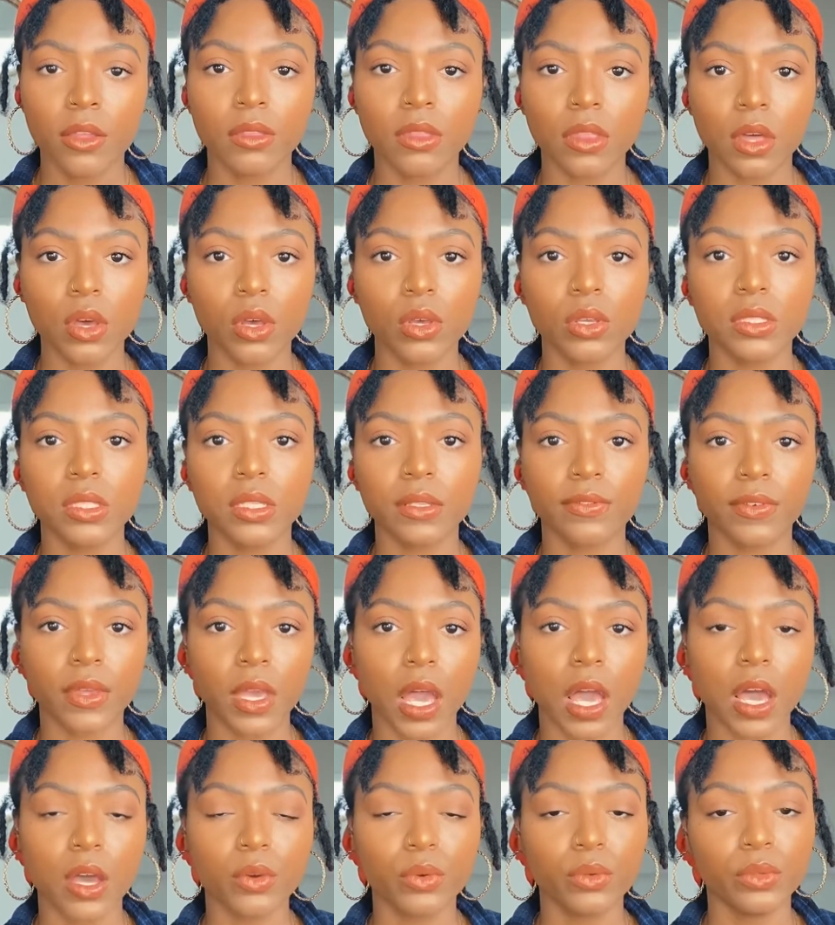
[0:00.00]
Those of
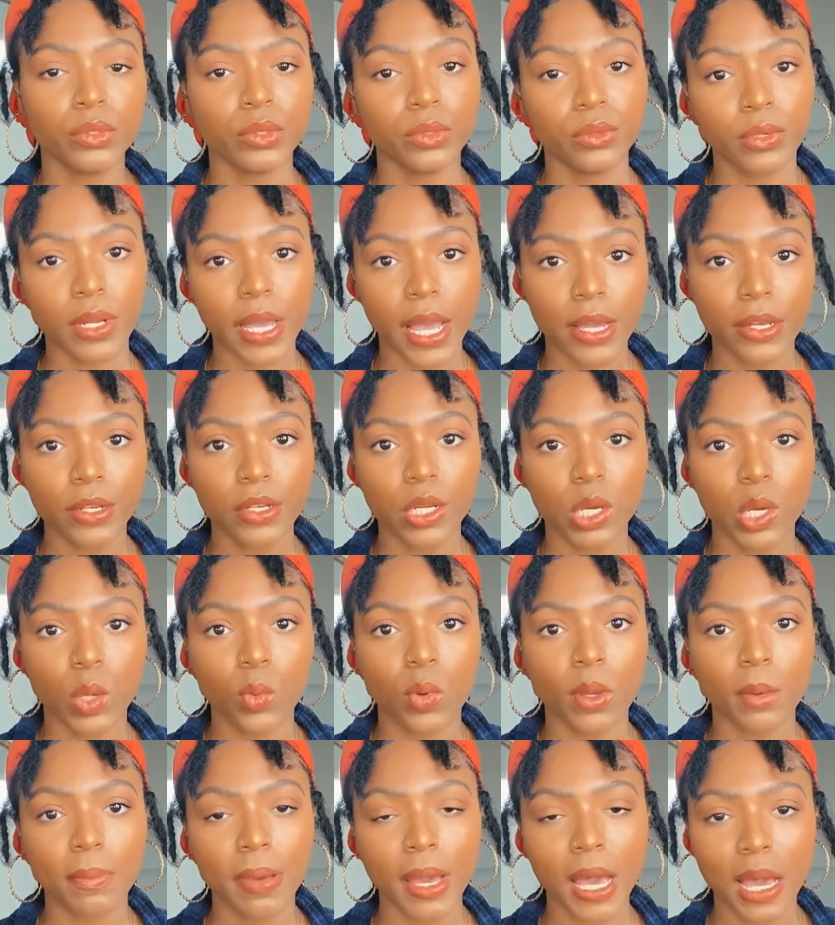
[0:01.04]
y'all who do not know
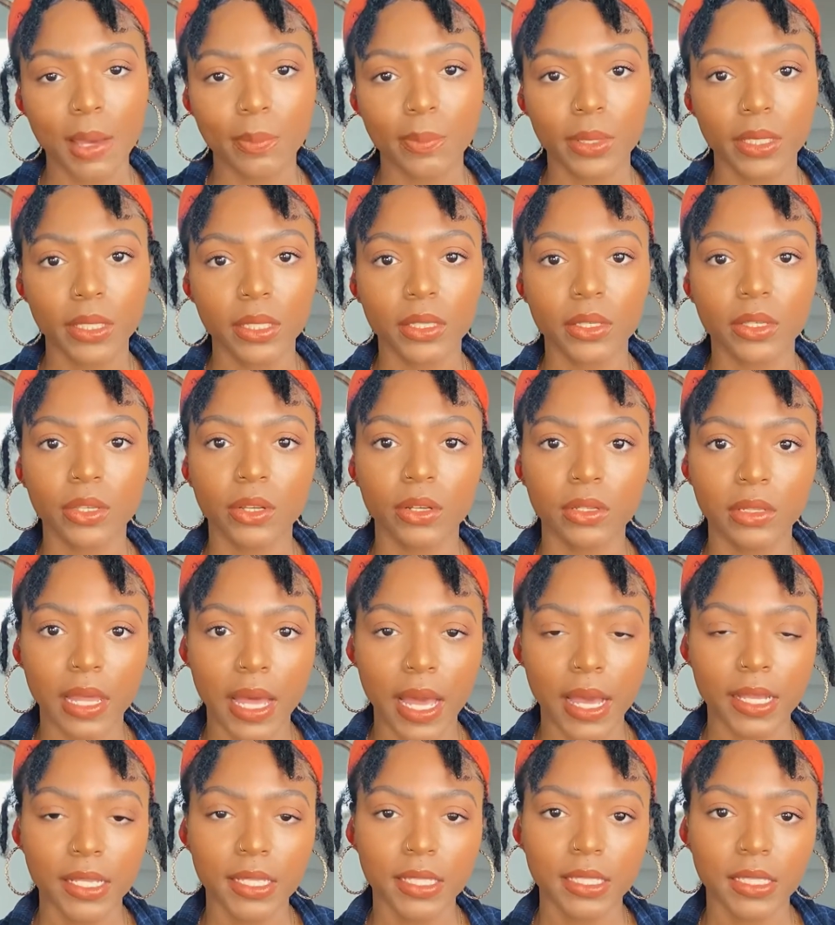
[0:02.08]
what popping your
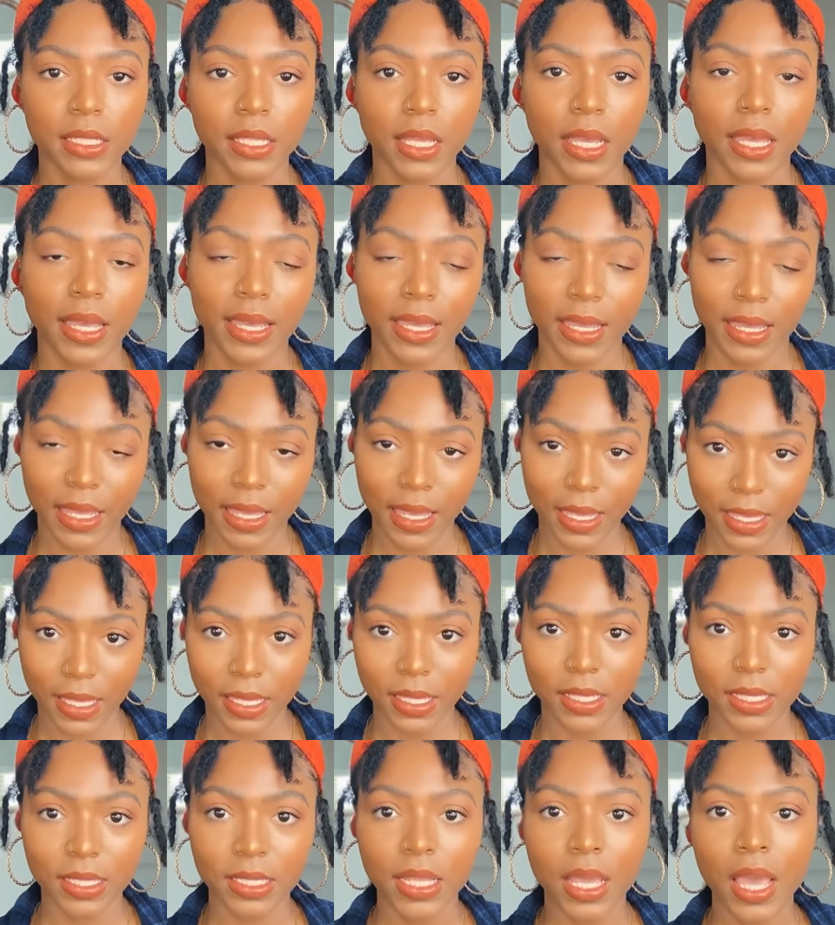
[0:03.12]
locks
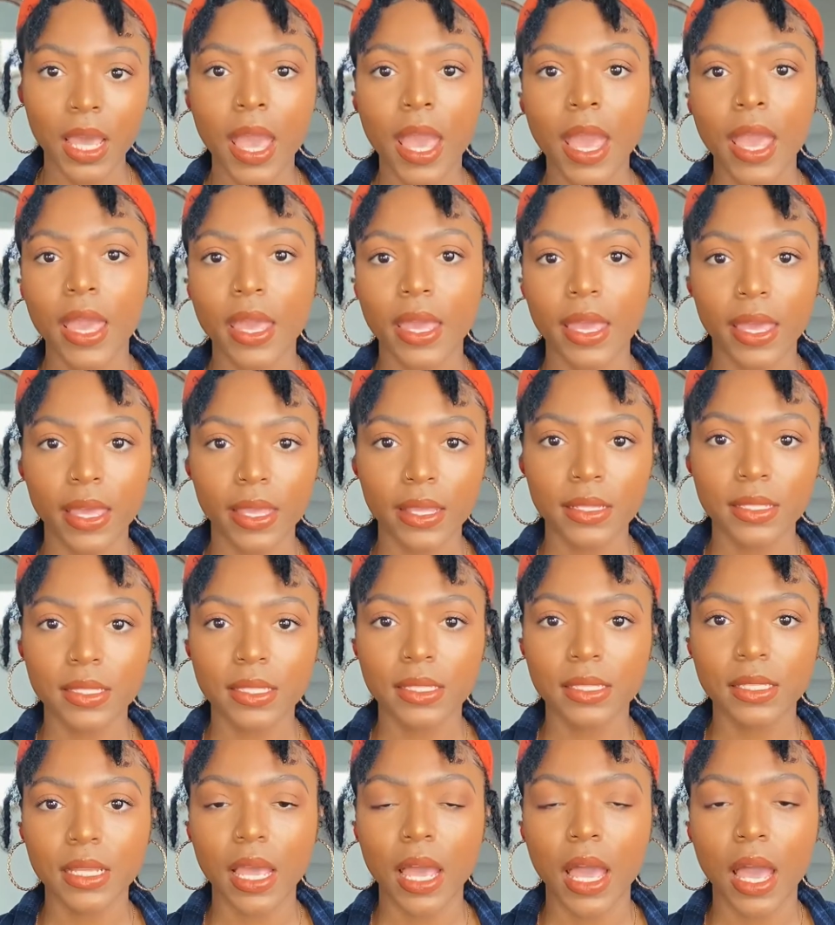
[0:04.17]
is,
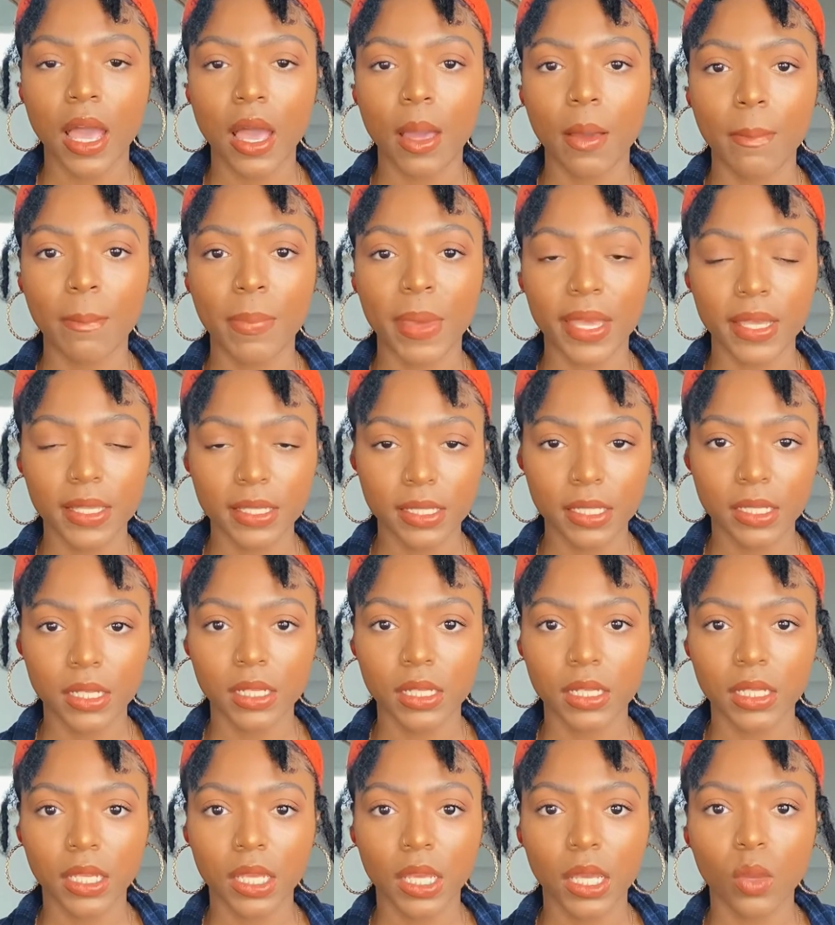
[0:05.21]
it's
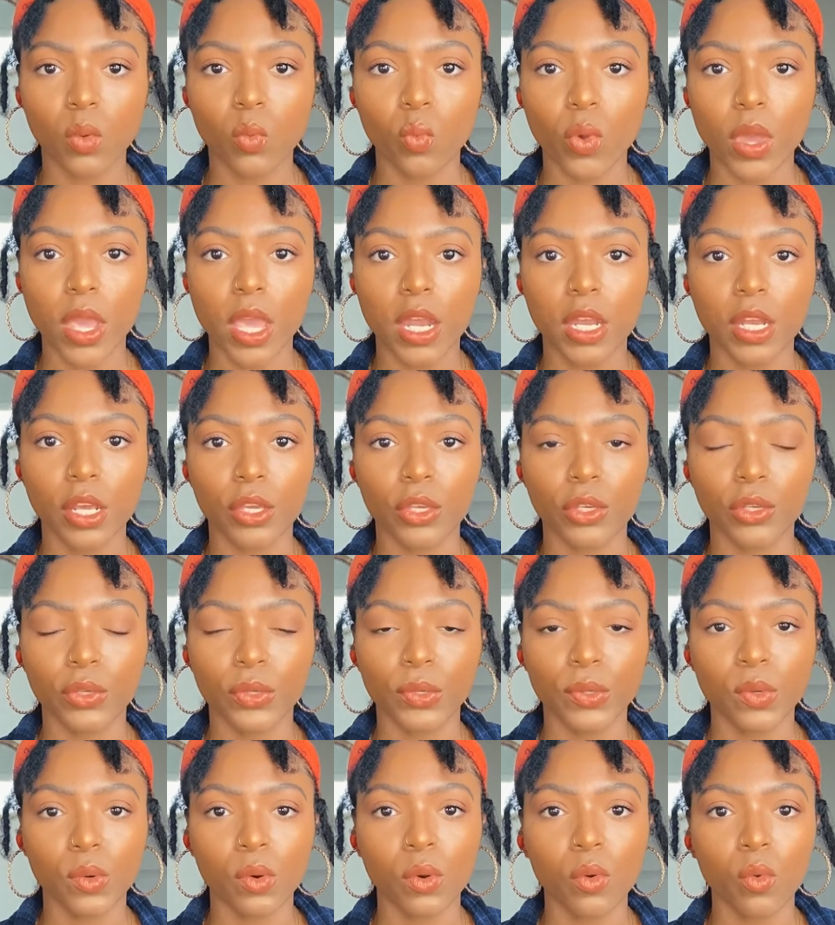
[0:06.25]
basically when
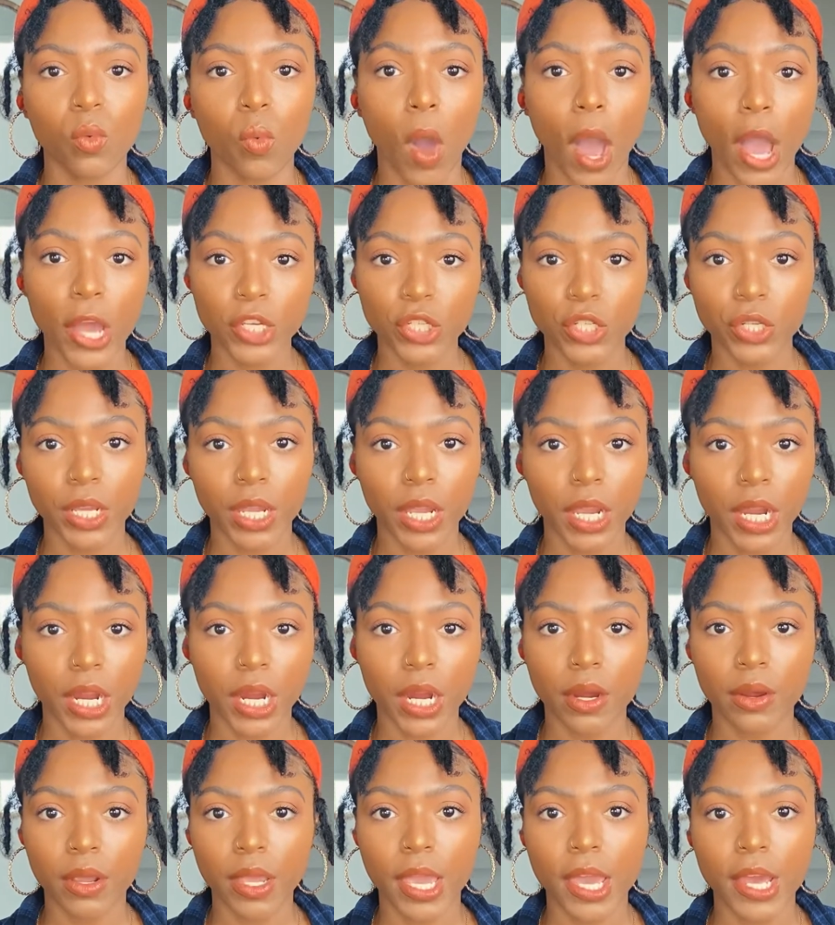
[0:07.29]
you wash your
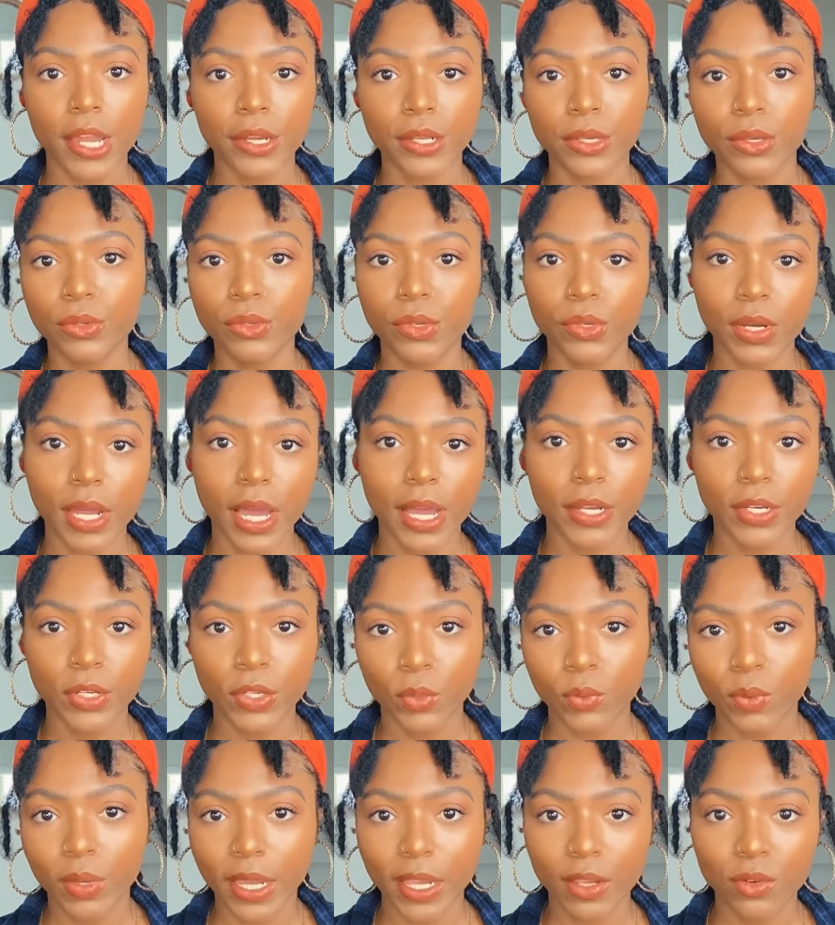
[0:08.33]
hair and you do not
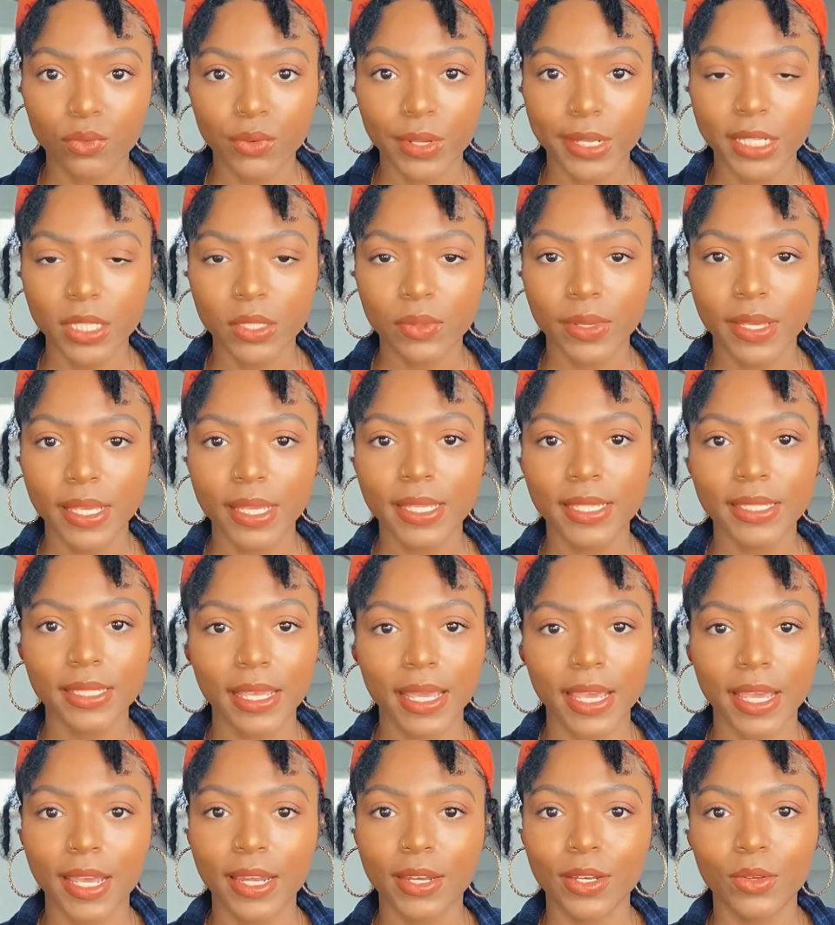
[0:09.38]
do a retwist
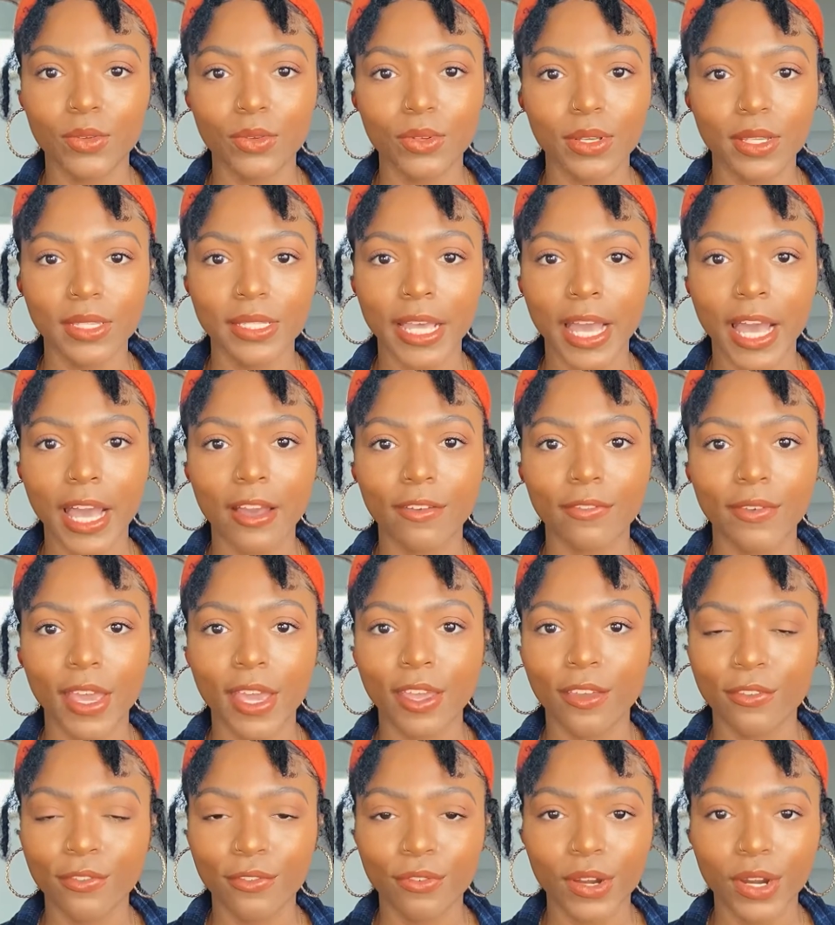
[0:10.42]
and you just have
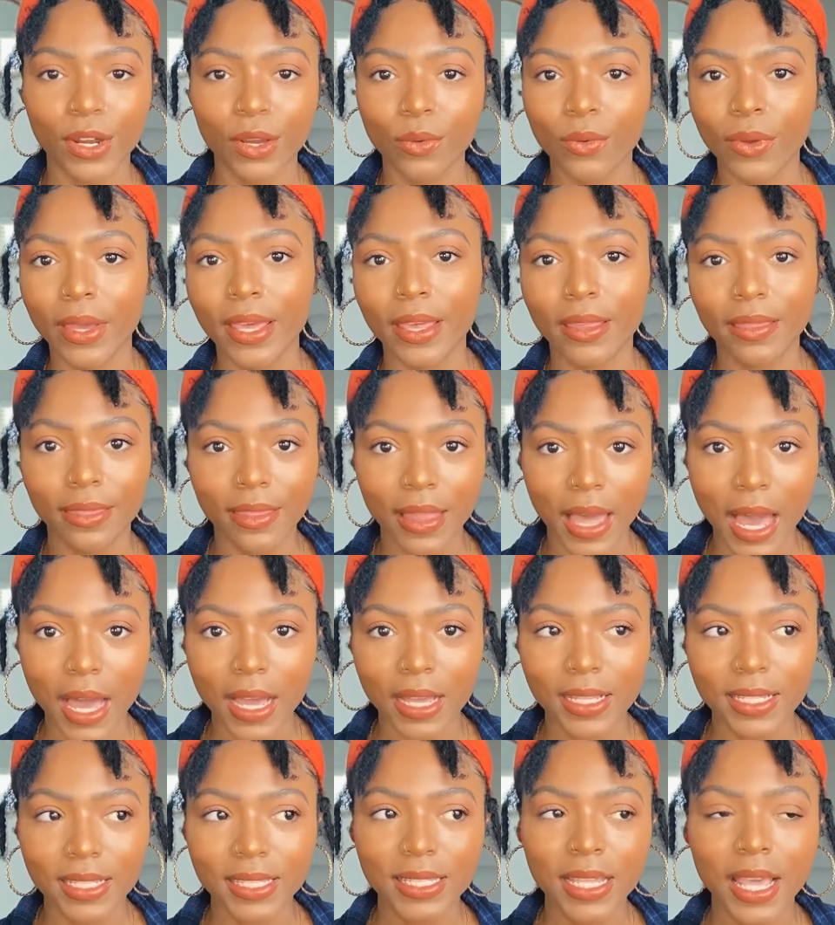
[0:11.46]
a fro and
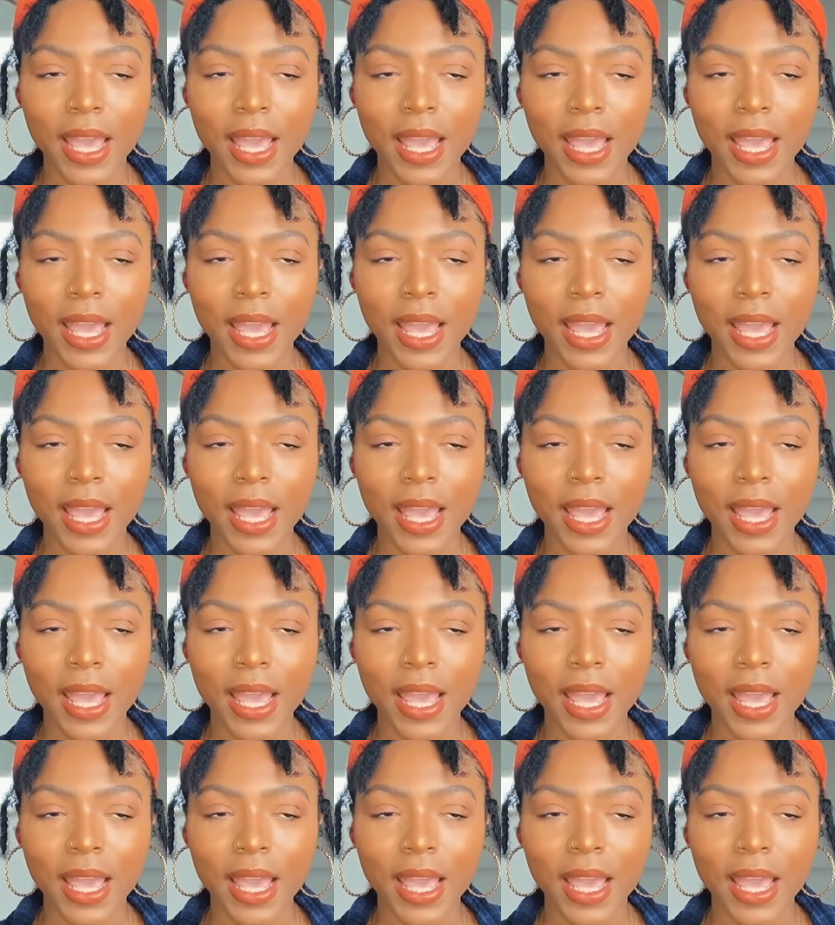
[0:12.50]
locks.